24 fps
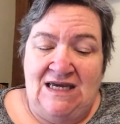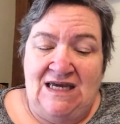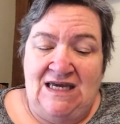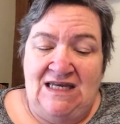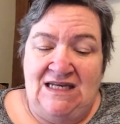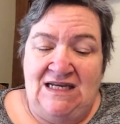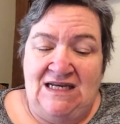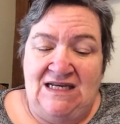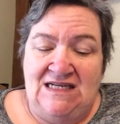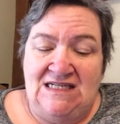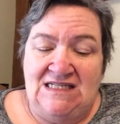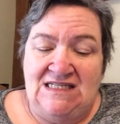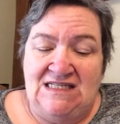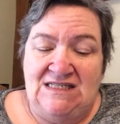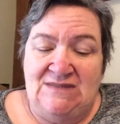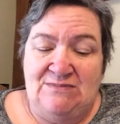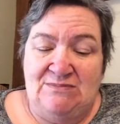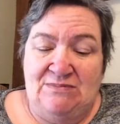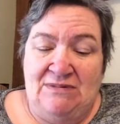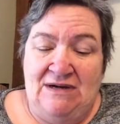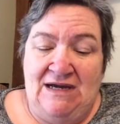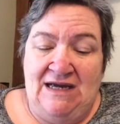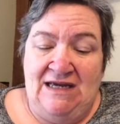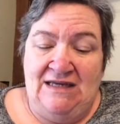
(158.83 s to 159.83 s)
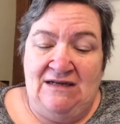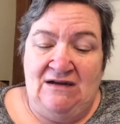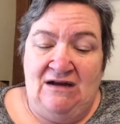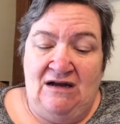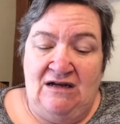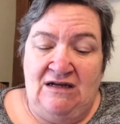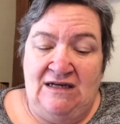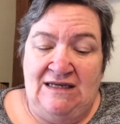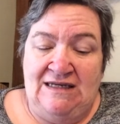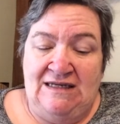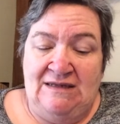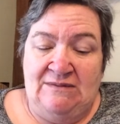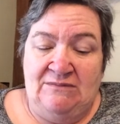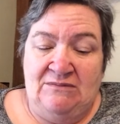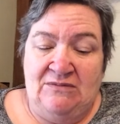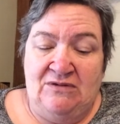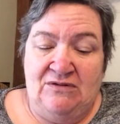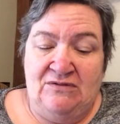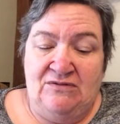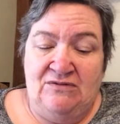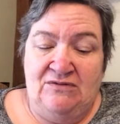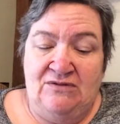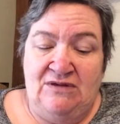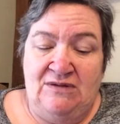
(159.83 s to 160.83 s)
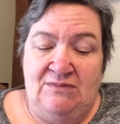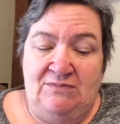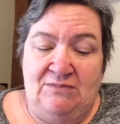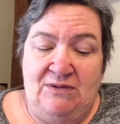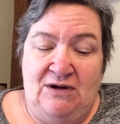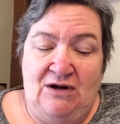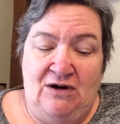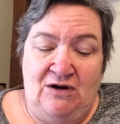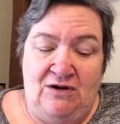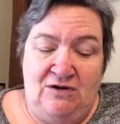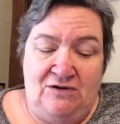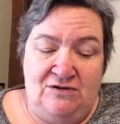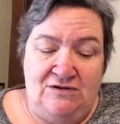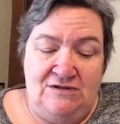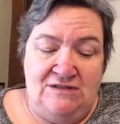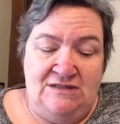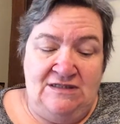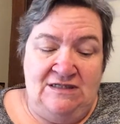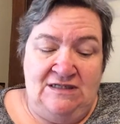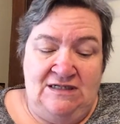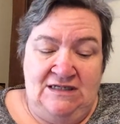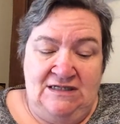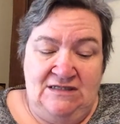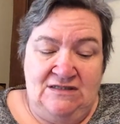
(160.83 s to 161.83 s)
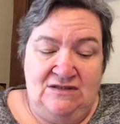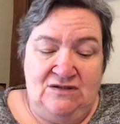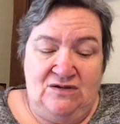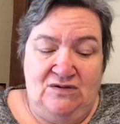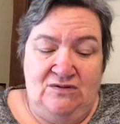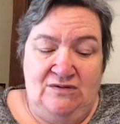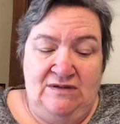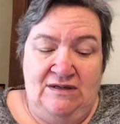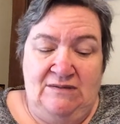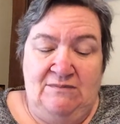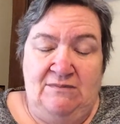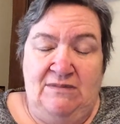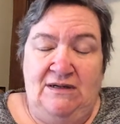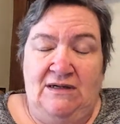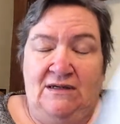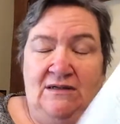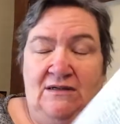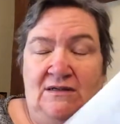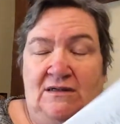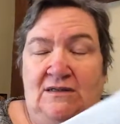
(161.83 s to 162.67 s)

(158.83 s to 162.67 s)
and I spied on him through the bars in his crib.